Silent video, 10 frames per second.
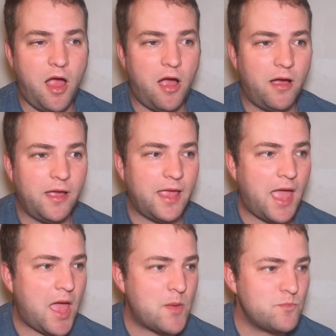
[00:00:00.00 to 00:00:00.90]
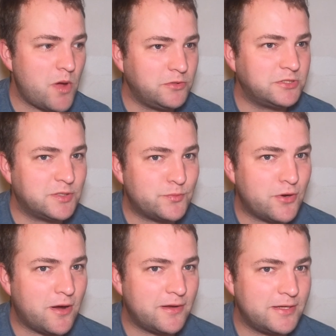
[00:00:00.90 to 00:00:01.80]
I am most
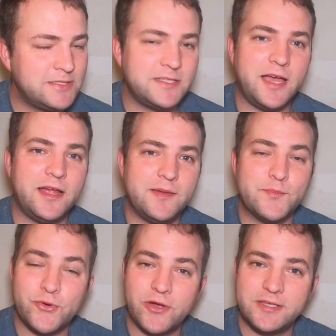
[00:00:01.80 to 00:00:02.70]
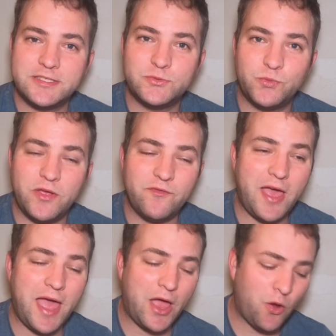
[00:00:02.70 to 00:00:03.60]
surprised and impressed with
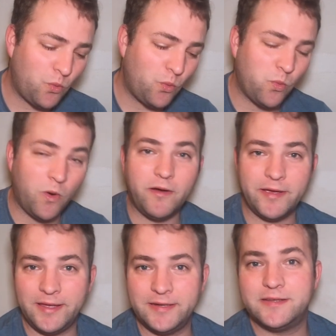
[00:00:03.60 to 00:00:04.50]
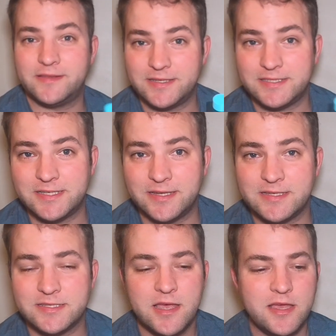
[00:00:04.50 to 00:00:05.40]
how wide this thing is.